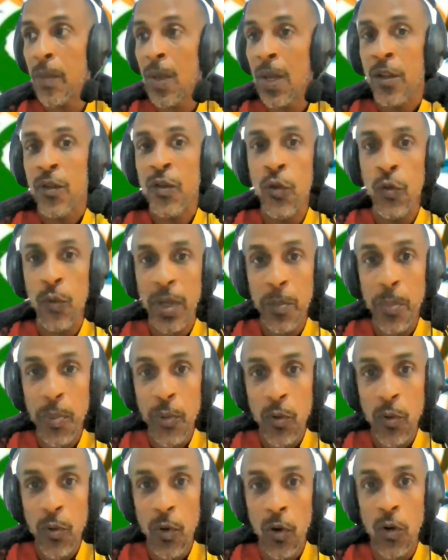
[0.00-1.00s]
doing
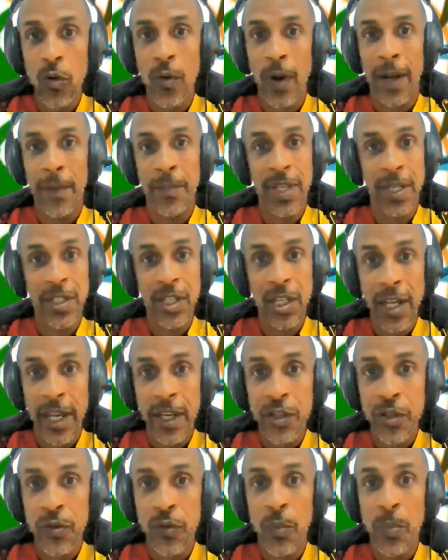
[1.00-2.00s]
programs,
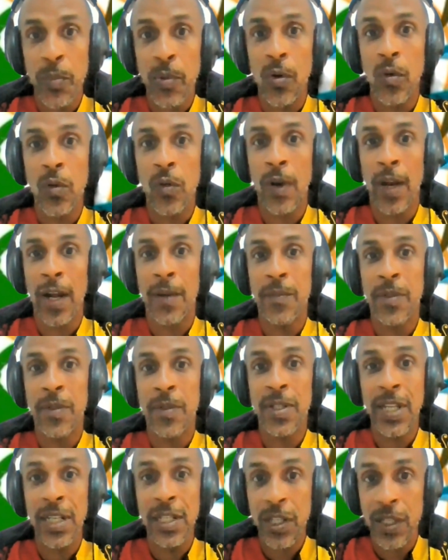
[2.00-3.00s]
educational programs,
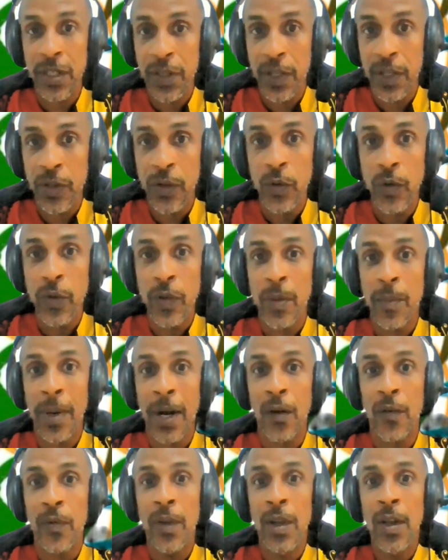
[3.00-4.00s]
teaching the youth
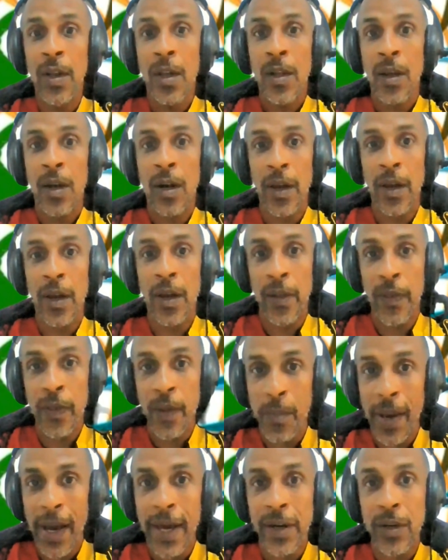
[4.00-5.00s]
about the
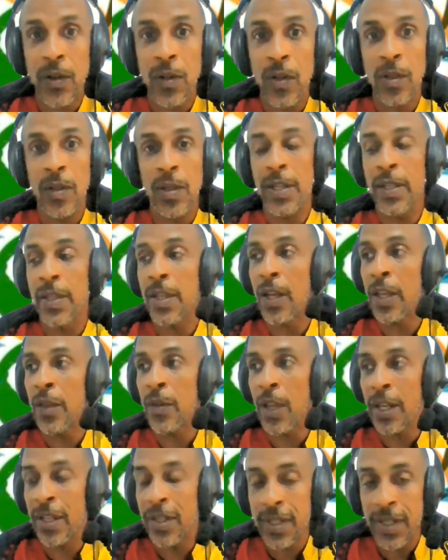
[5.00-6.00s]
battle and
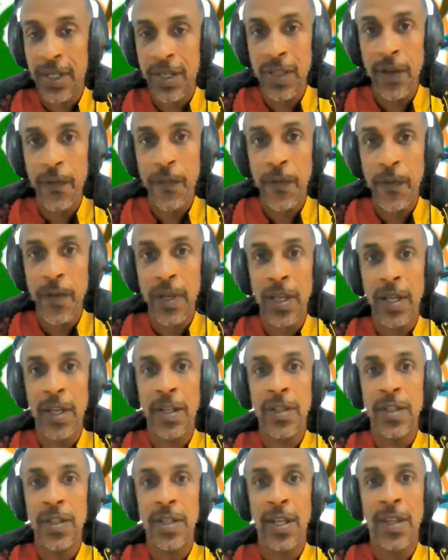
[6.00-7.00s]
its
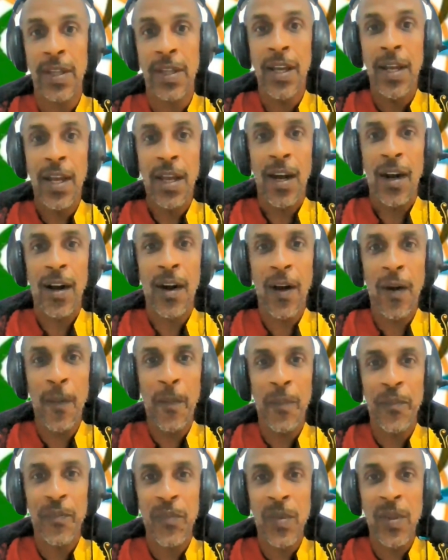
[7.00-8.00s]
significance. And
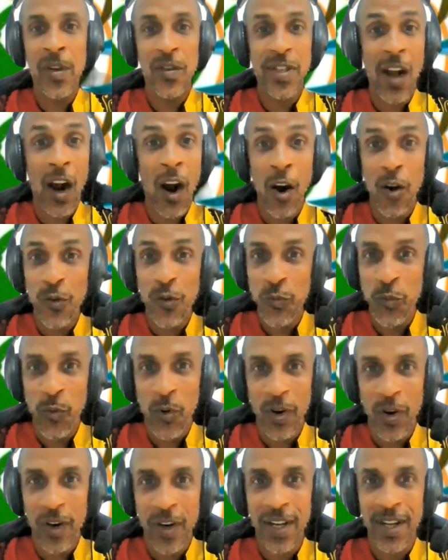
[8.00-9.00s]
there's
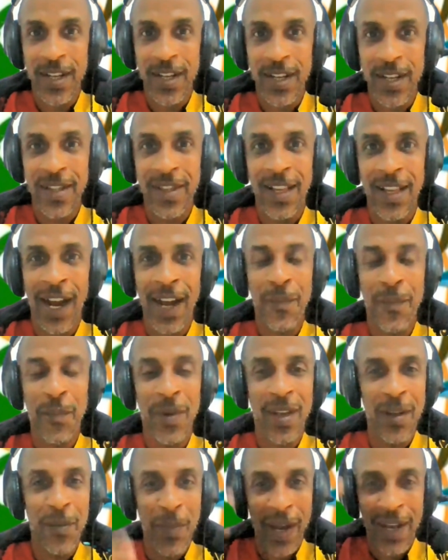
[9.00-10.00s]
artwork, and
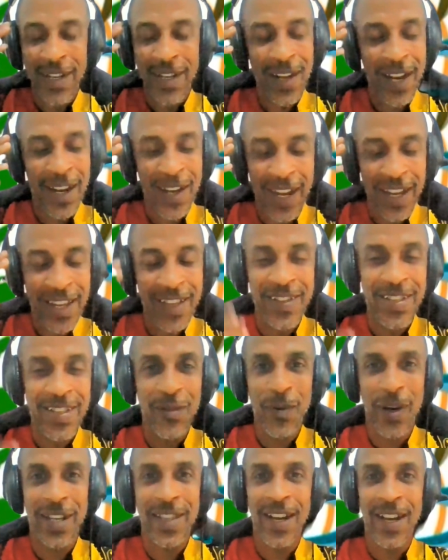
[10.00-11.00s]
I can see
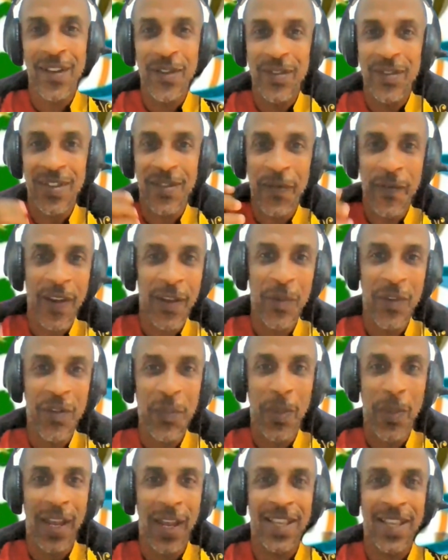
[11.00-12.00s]
right now there's a famous
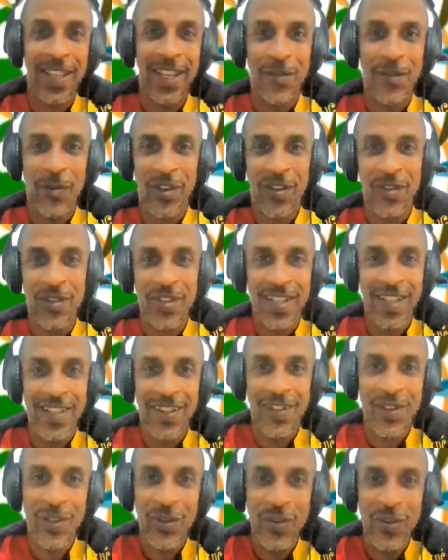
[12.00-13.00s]
painting where you see
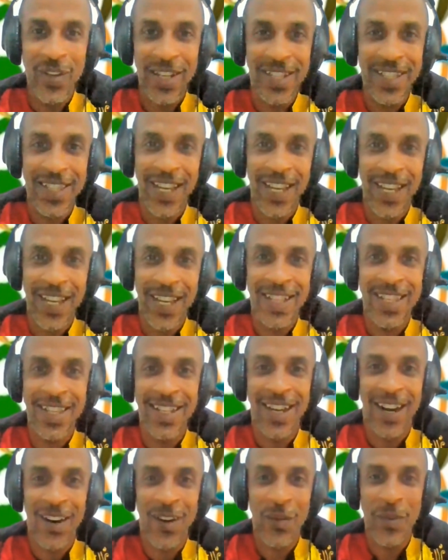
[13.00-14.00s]
the two contending
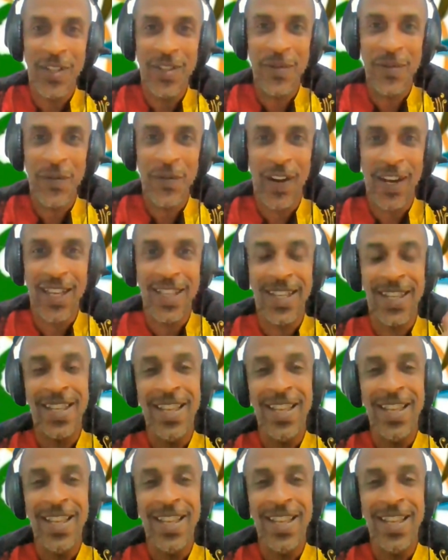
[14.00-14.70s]
armies fighting.